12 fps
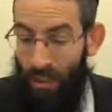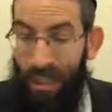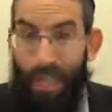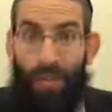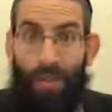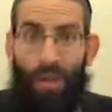
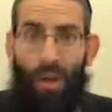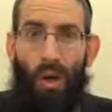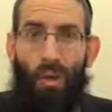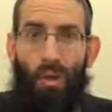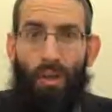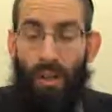If
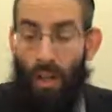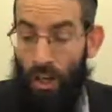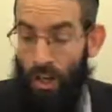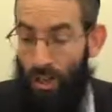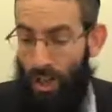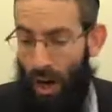so,
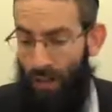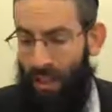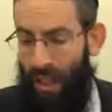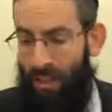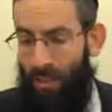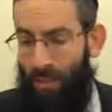Savar
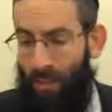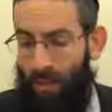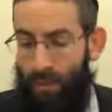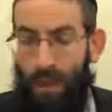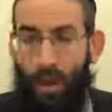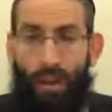Lakduma.
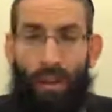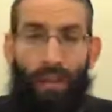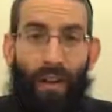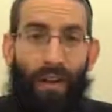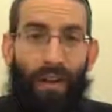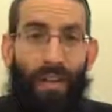If so, she
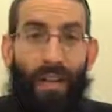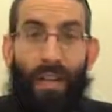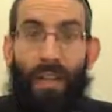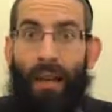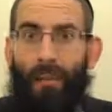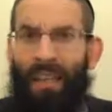figured,
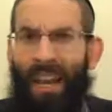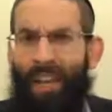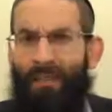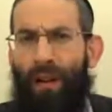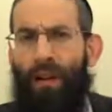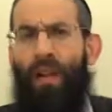let me light
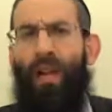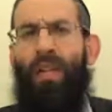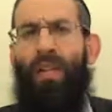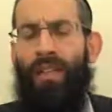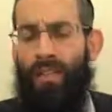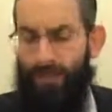it very
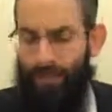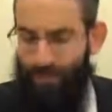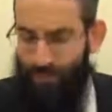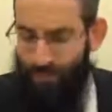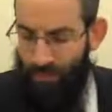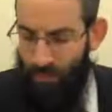early.
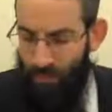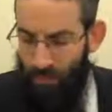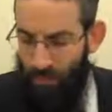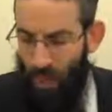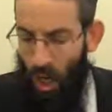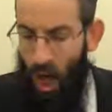
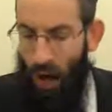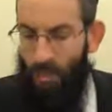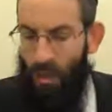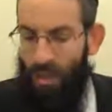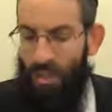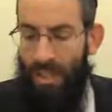
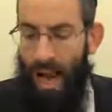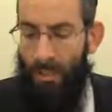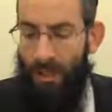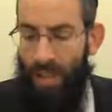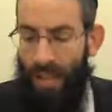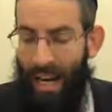Amala
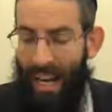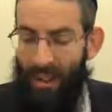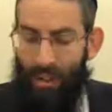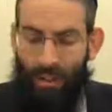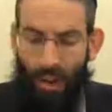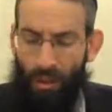Osaba, the
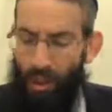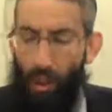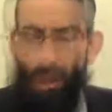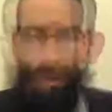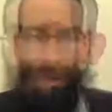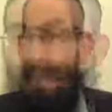elder, told her
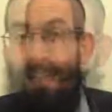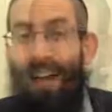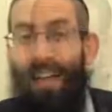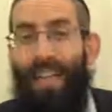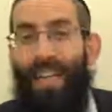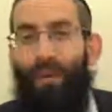no.
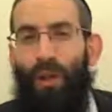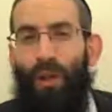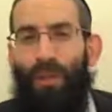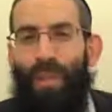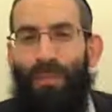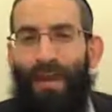Tanina, we
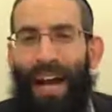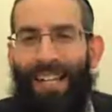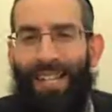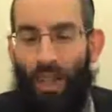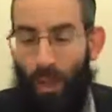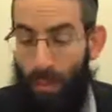learned in the
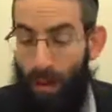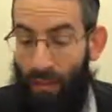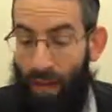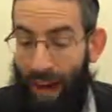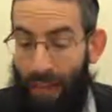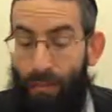Brisa,
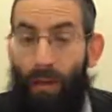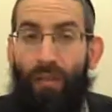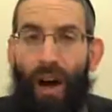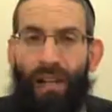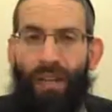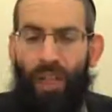Ubavad
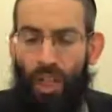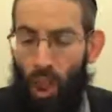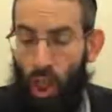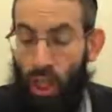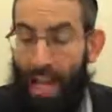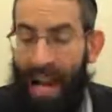provided,
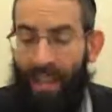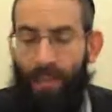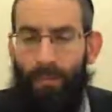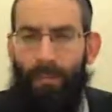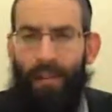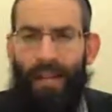Shelo
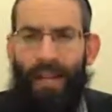Yagdim.